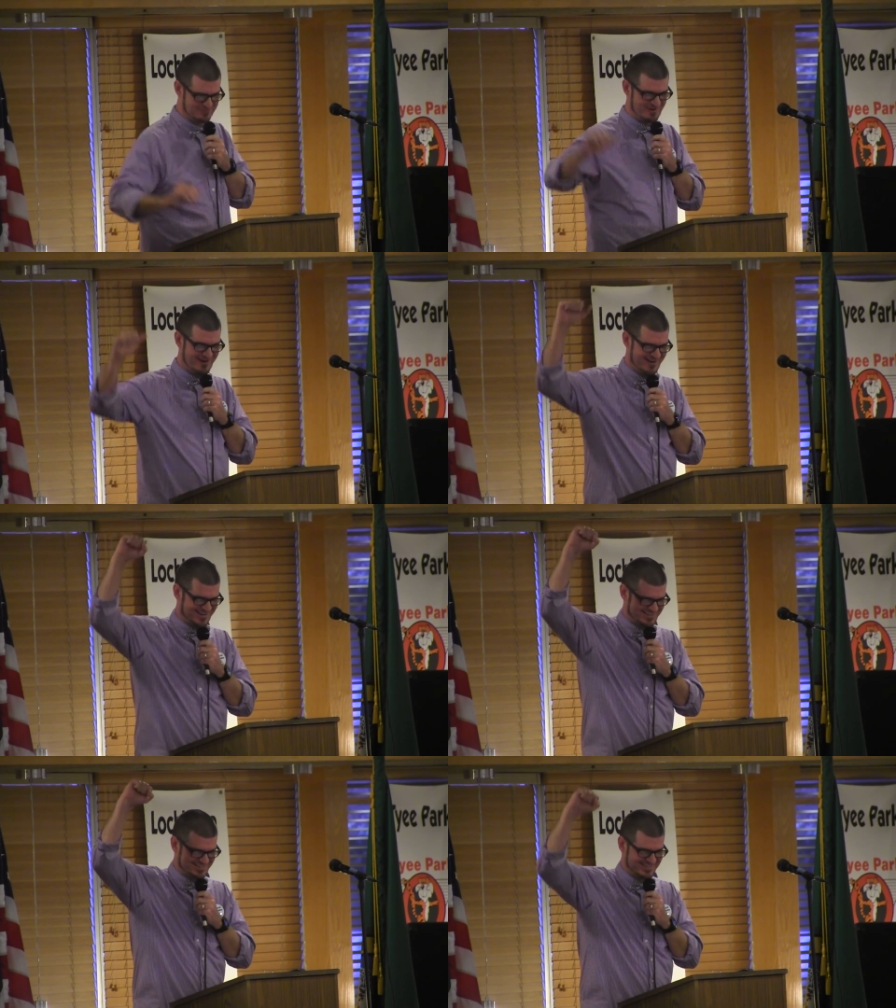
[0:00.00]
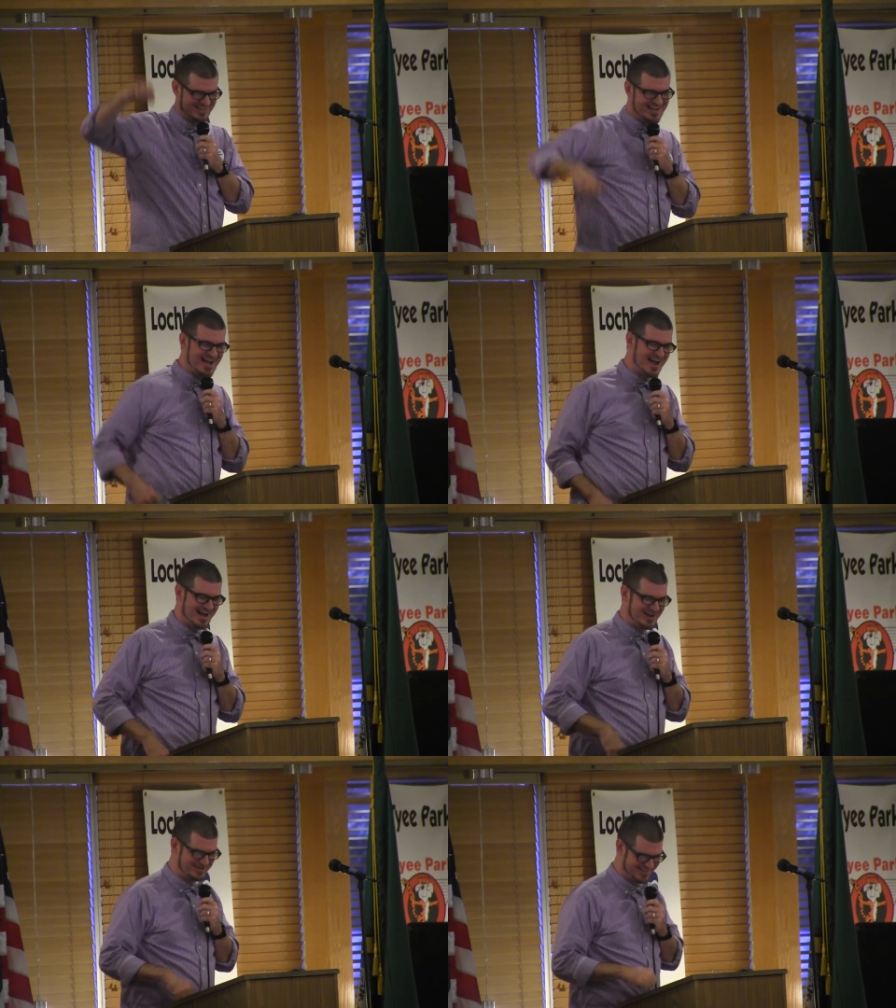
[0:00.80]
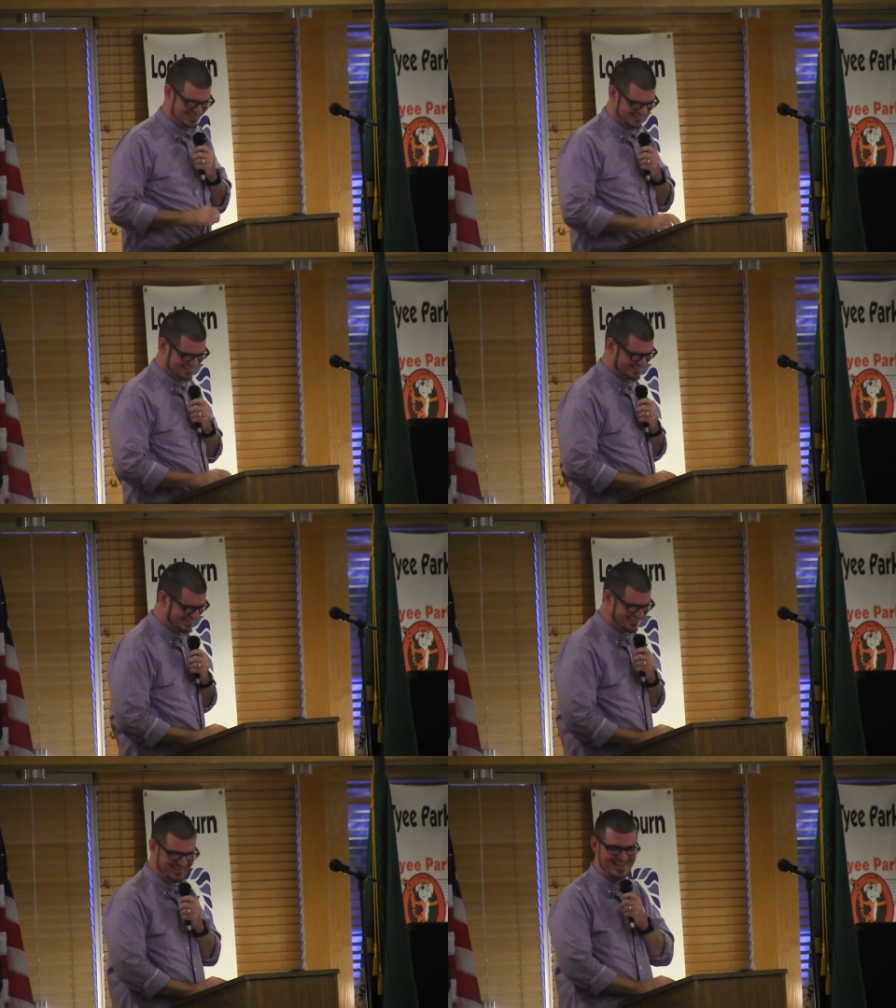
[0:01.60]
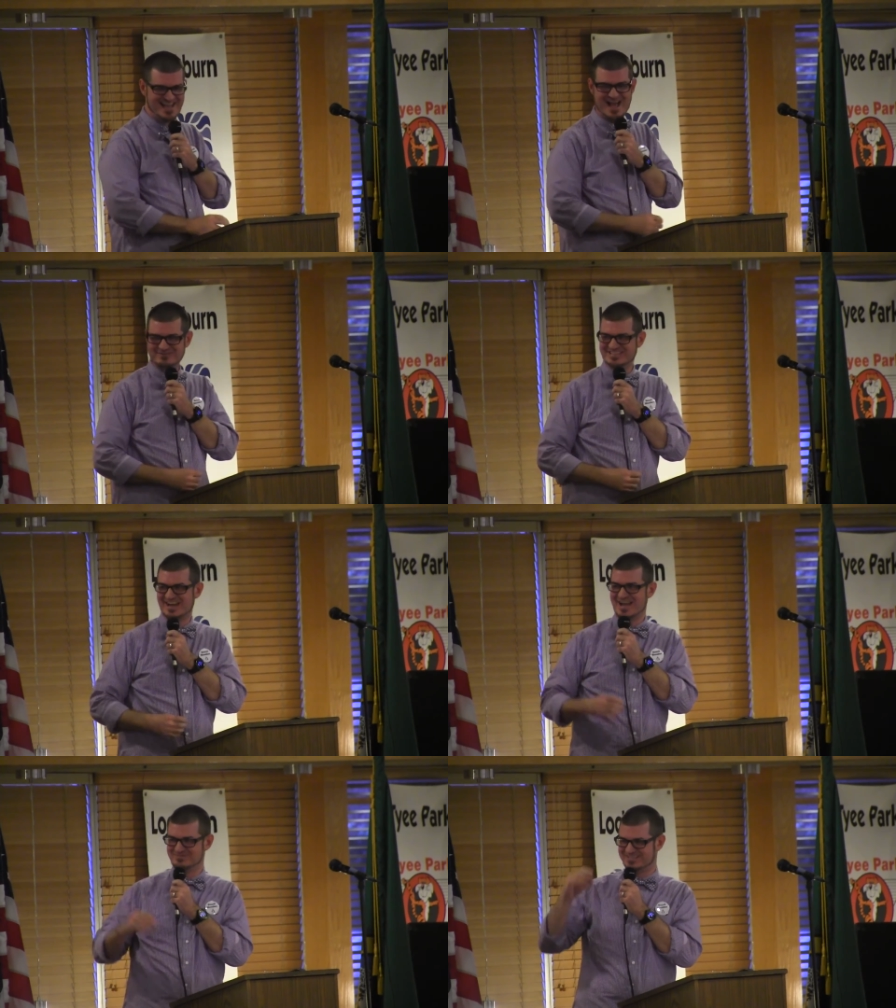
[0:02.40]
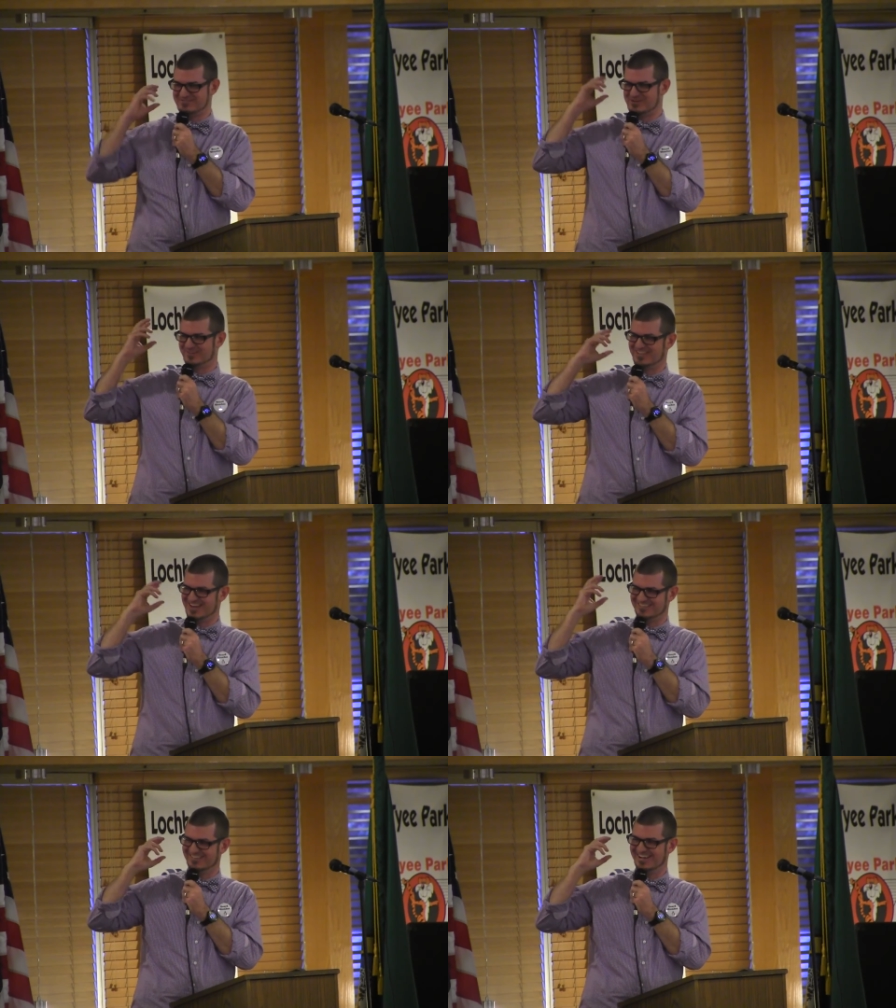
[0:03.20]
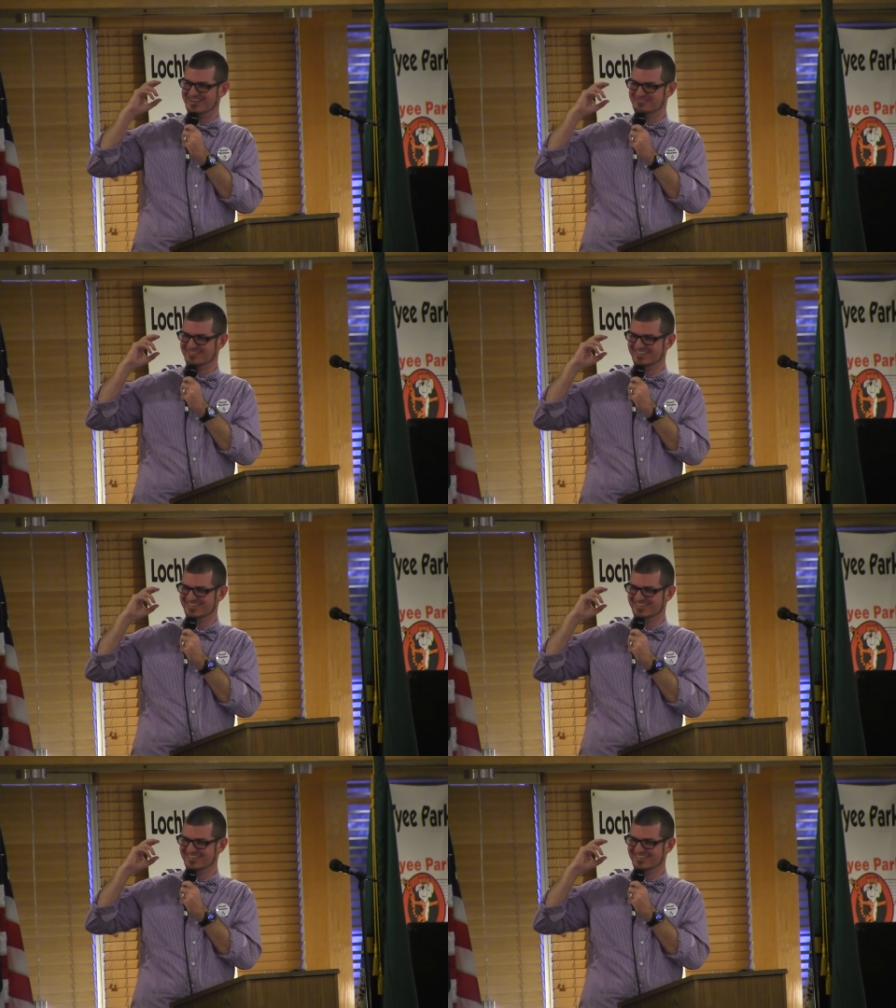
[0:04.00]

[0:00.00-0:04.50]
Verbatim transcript: Park. Uh, how many times have you heard that in your life?